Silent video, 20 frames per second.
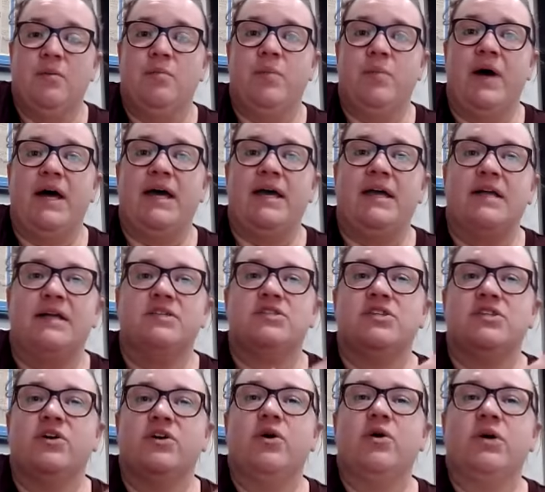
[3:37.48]
But
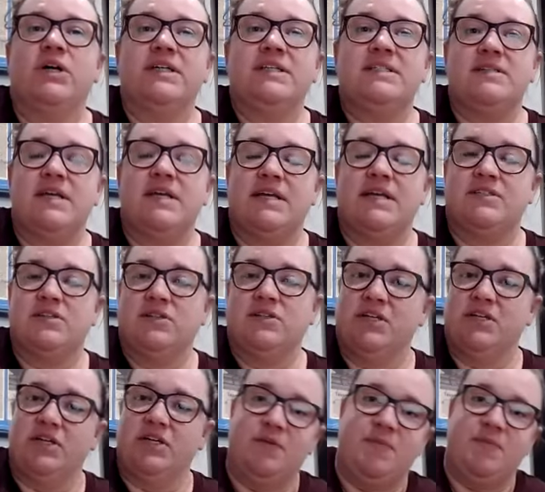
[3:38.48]
so a horse is only
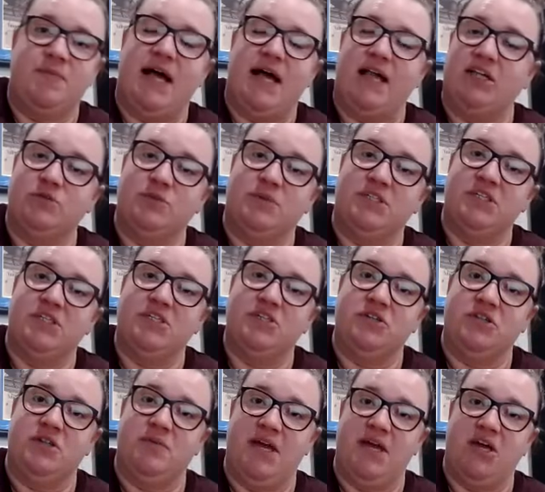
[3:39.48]
going to be eligible to do
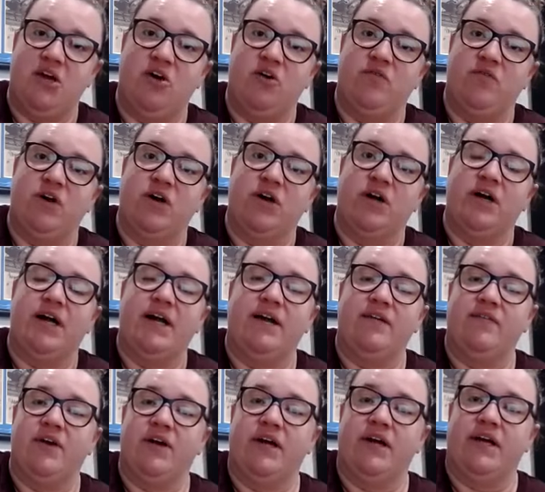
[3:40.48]
the makeover in a
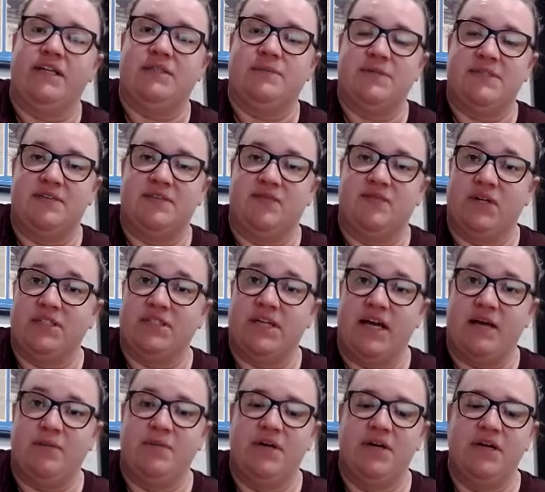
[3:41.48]
very specific
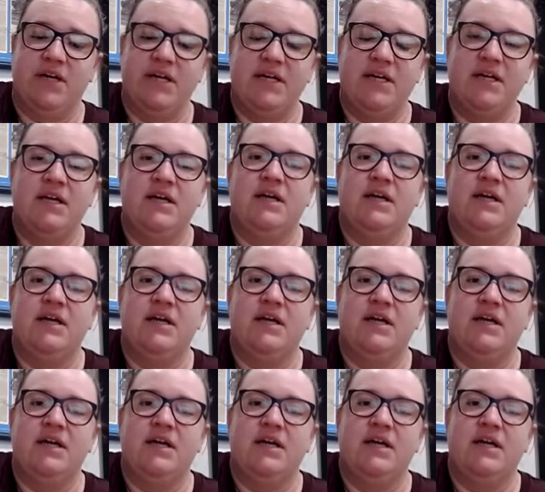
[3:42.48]
time period.